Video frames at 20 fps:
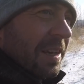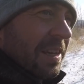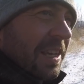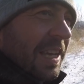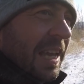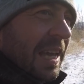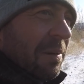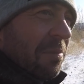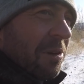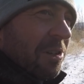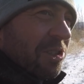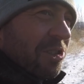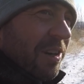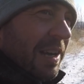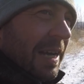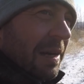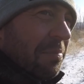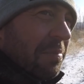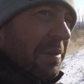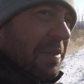camera
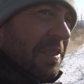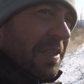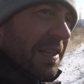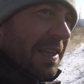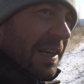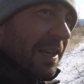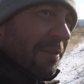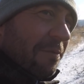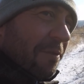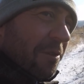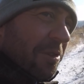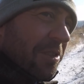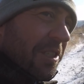trap set out for